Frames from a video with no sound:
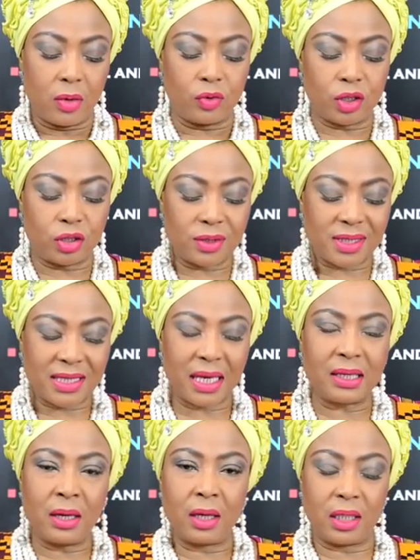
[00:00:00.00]
We should
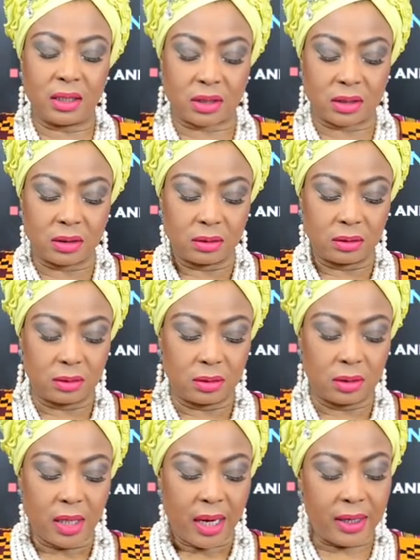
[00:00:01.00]
seek knowledge
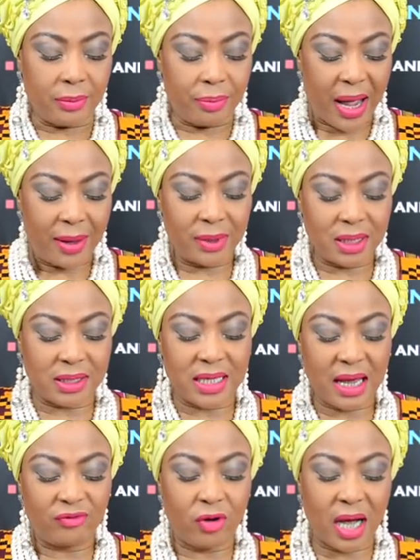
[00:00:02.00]
the Bible is
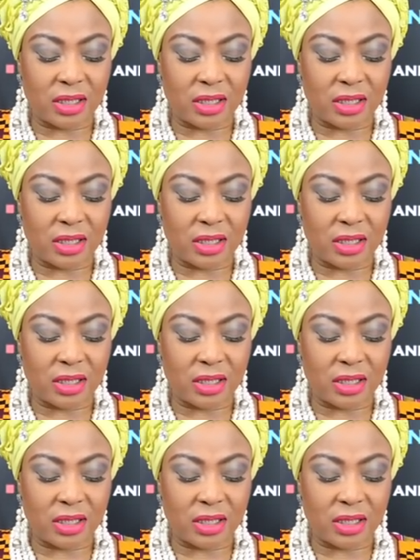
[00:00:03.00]
therefore